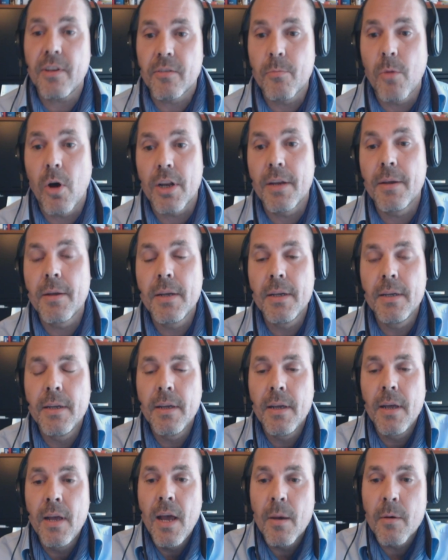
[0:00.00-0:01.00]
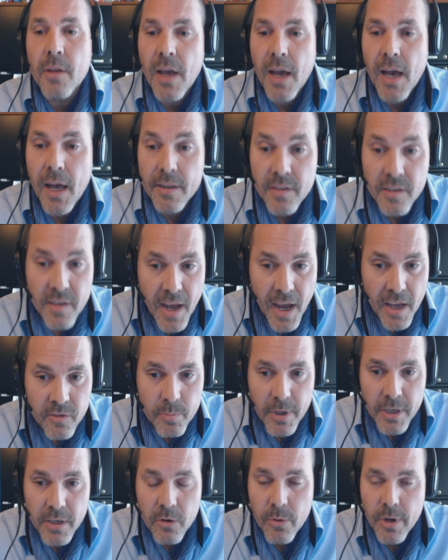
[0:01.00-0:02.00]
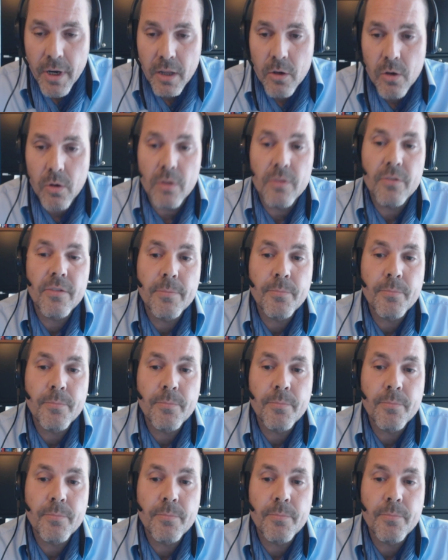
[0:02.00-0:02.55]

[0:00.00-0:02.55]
as money. And it has been a real good.